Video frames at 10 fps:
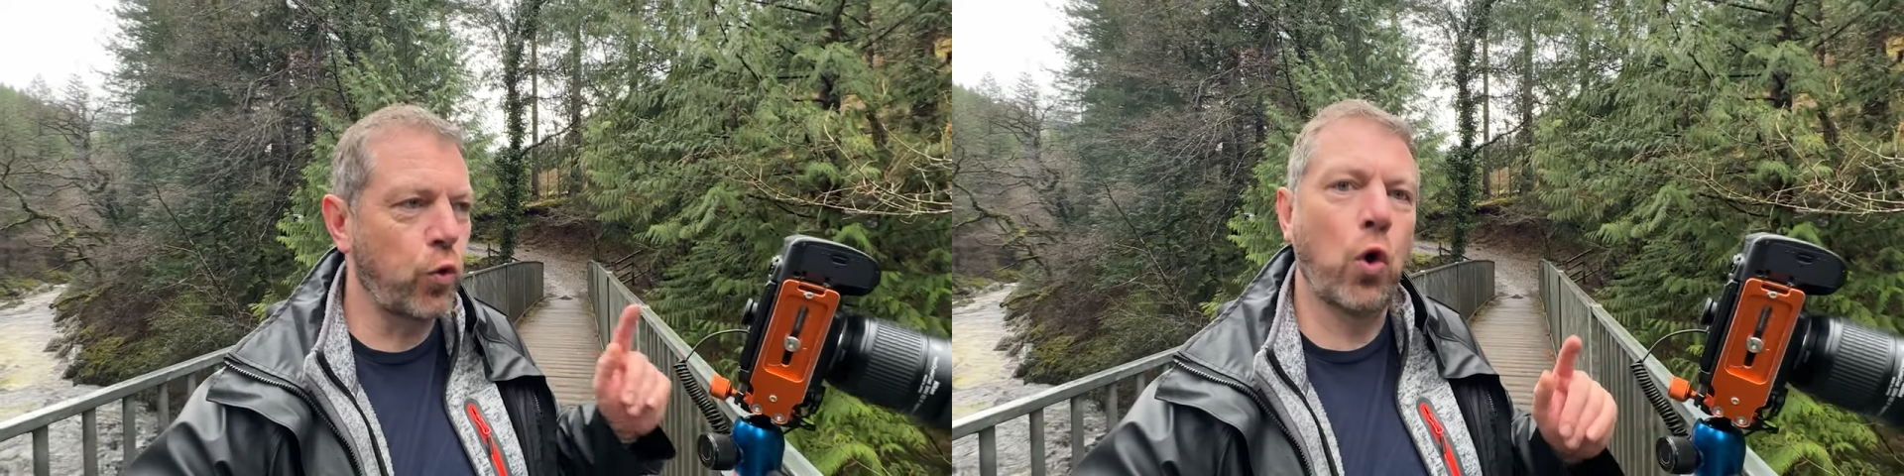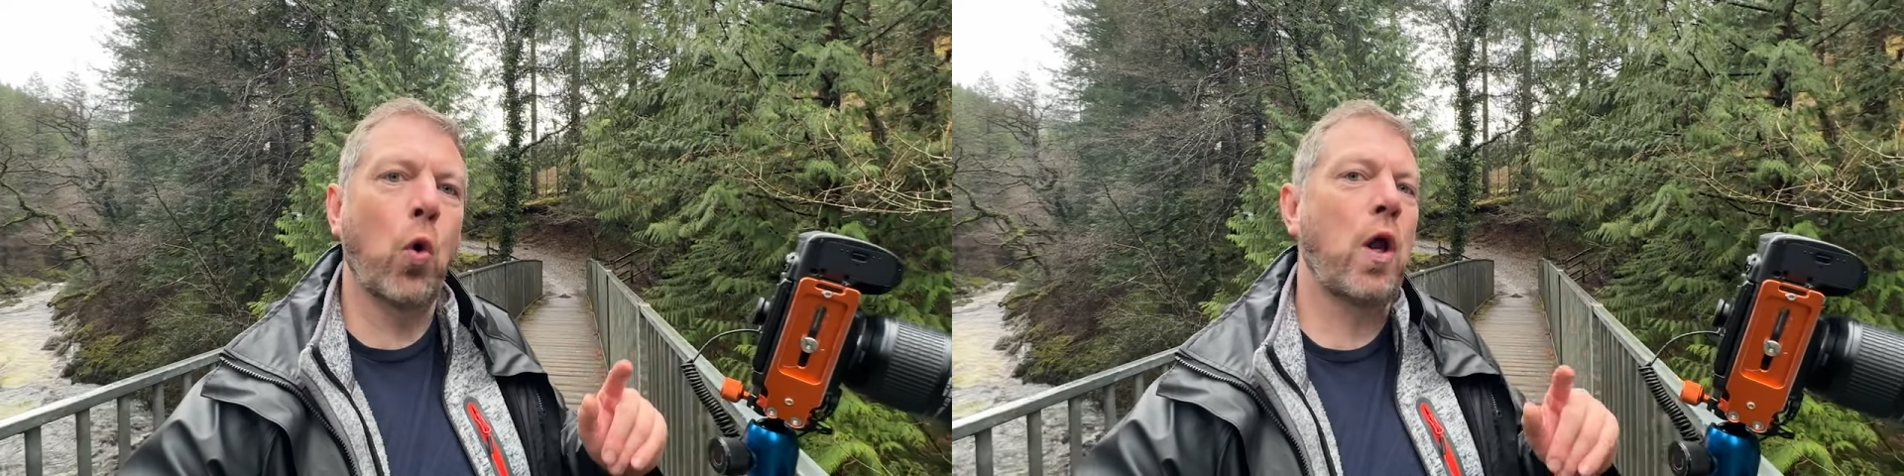
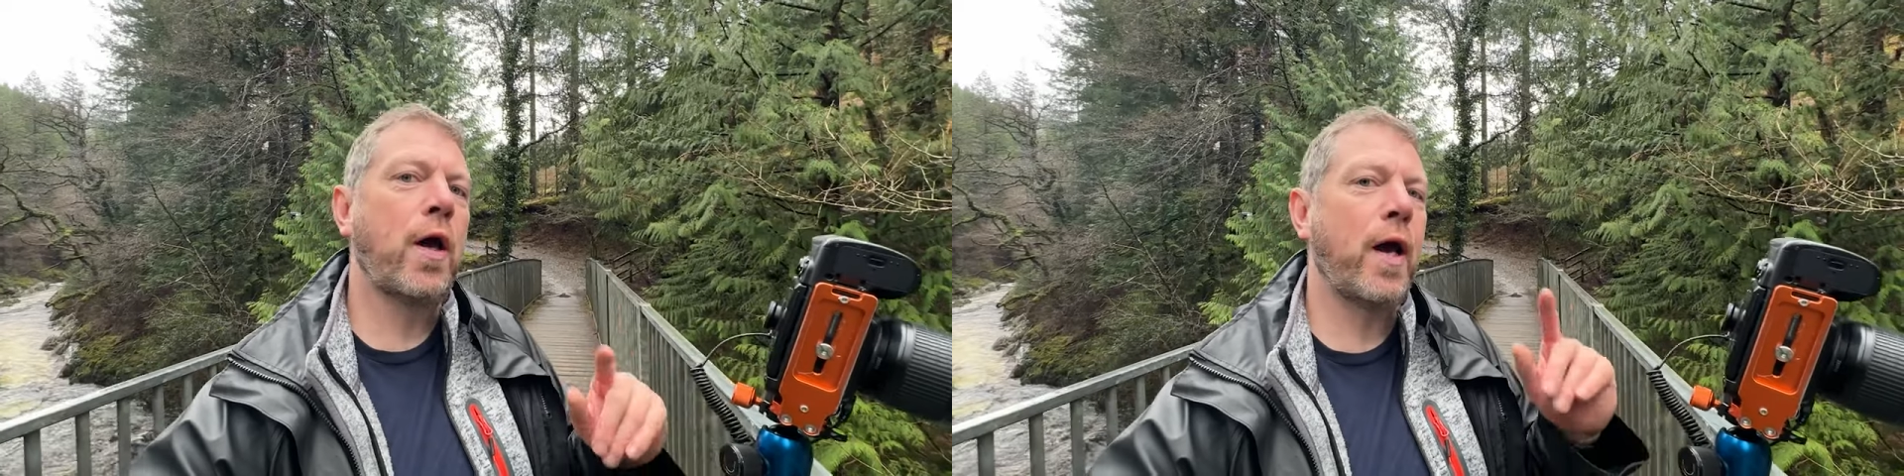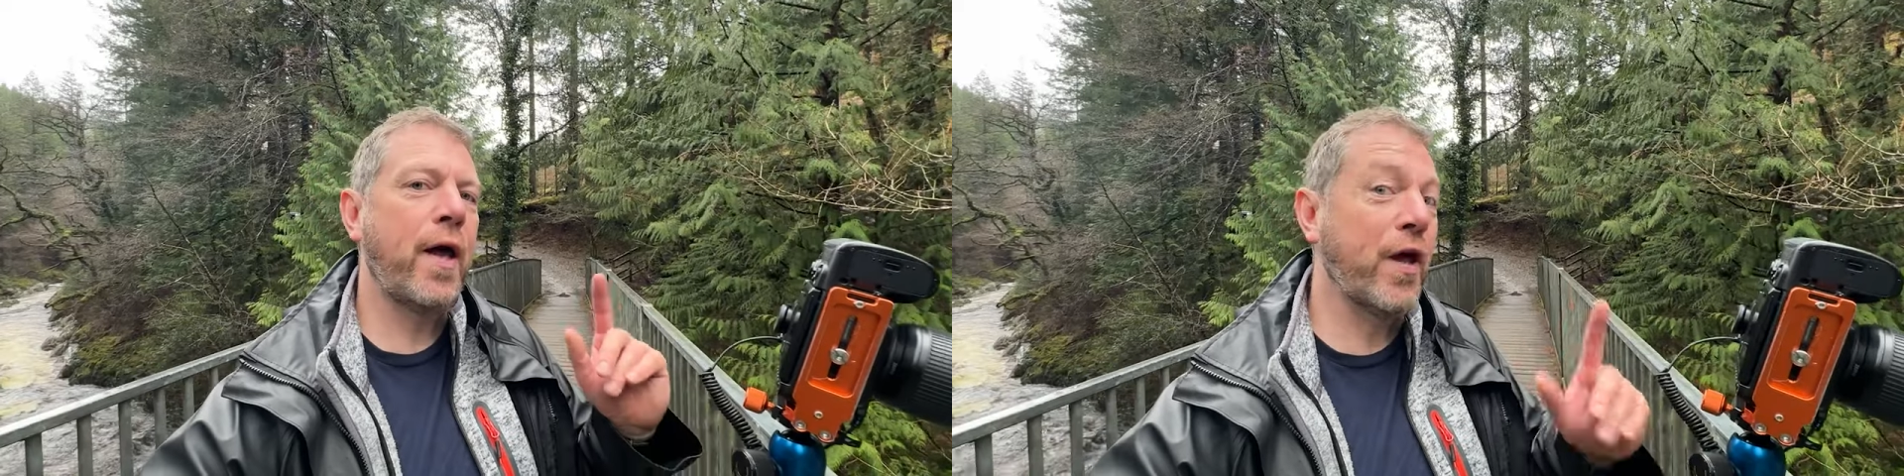rule
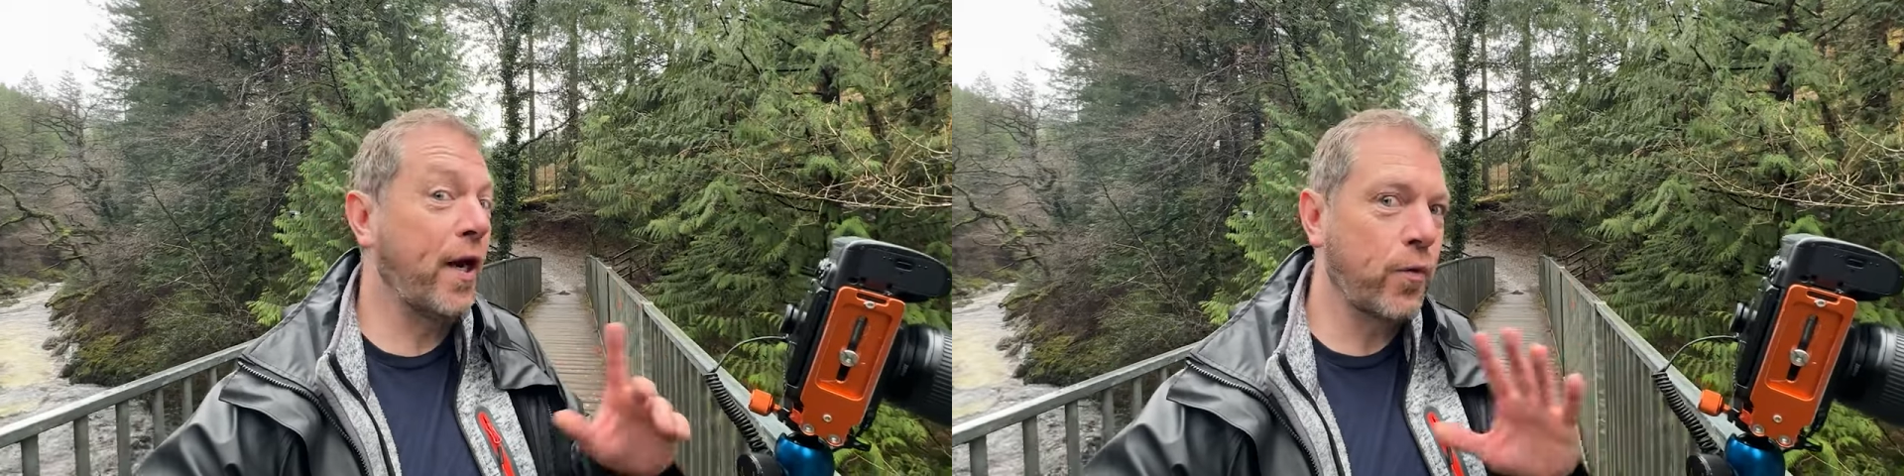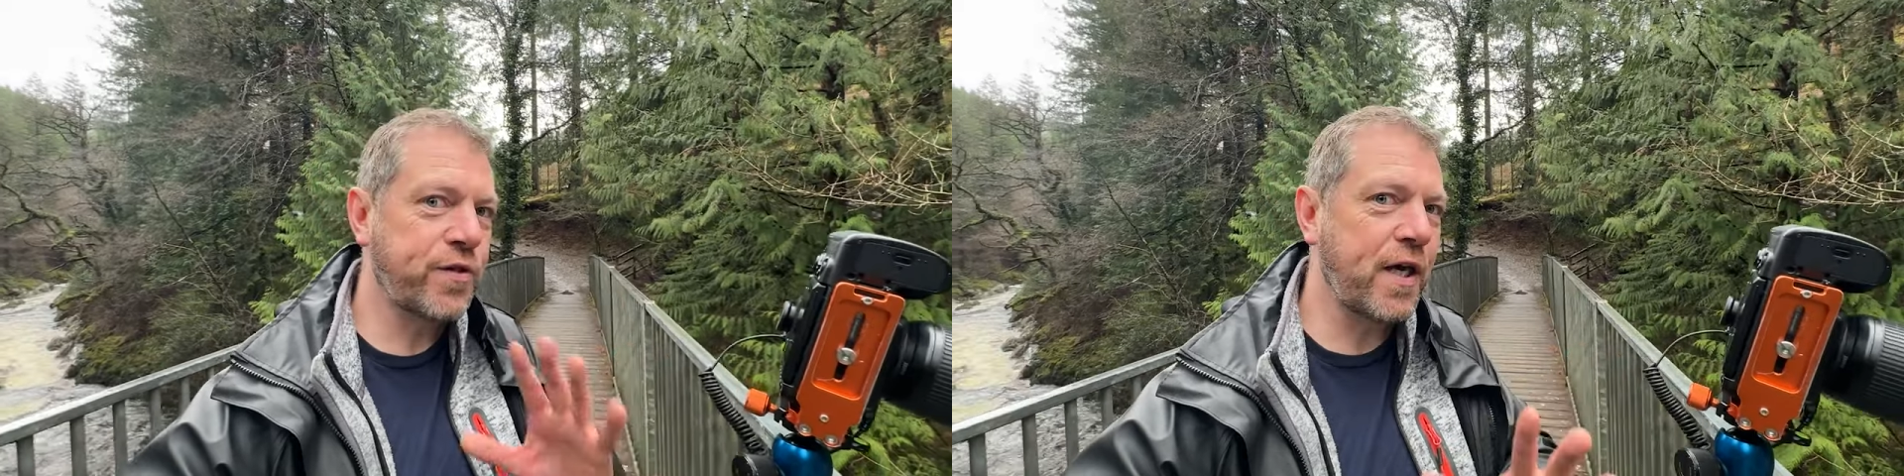that
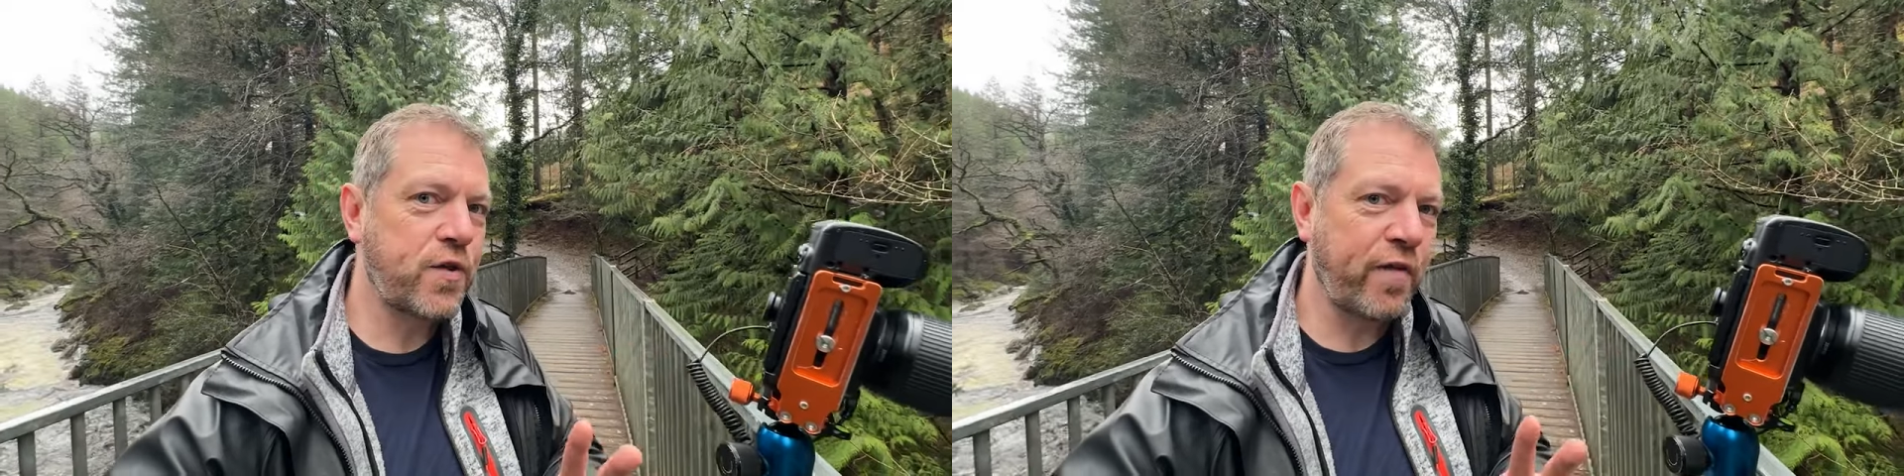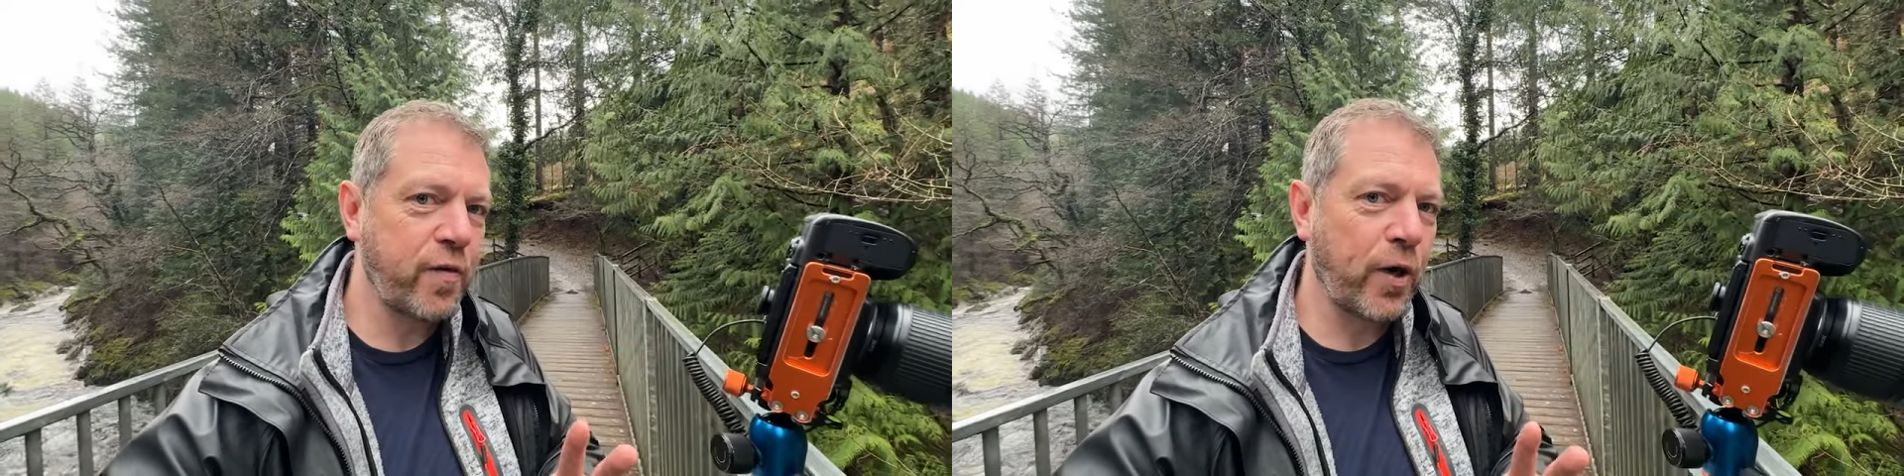I will say
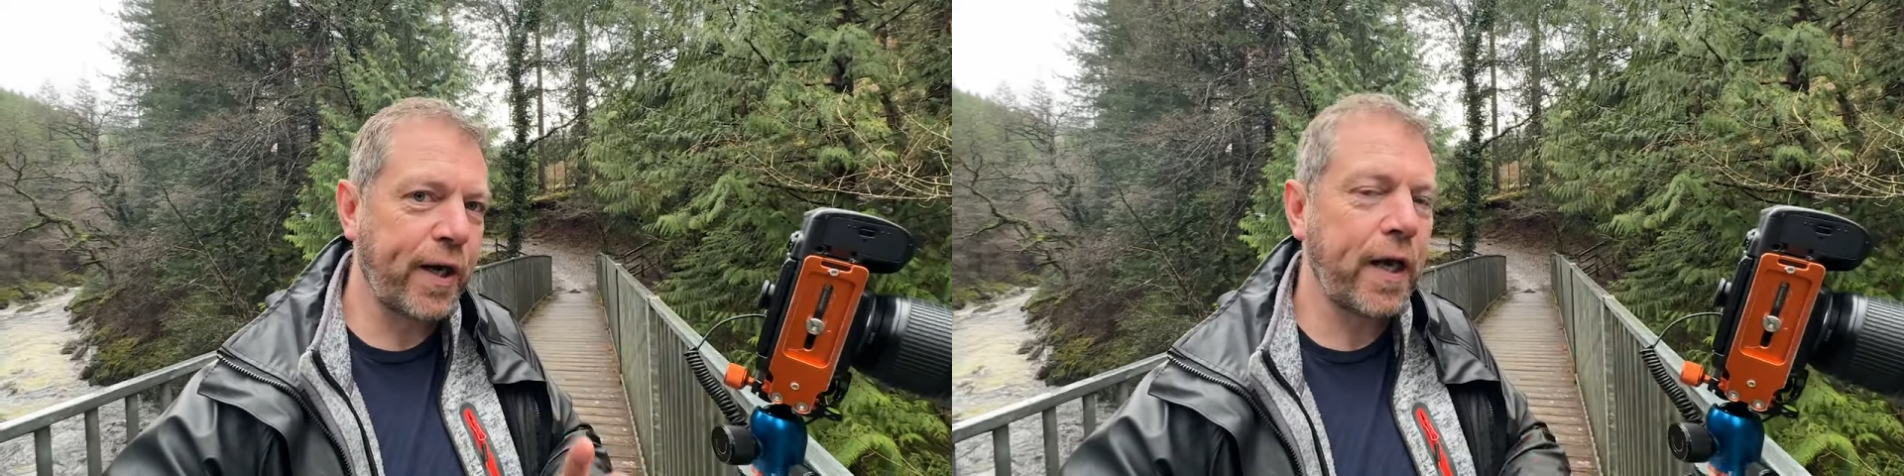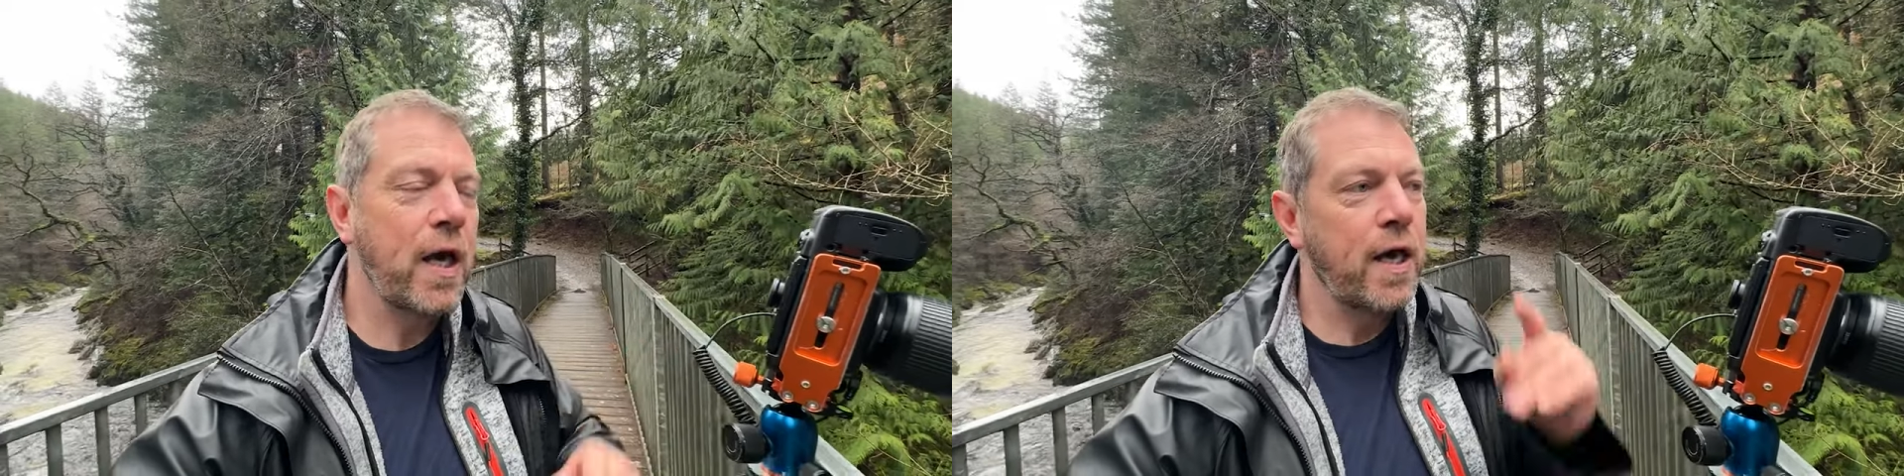to everybody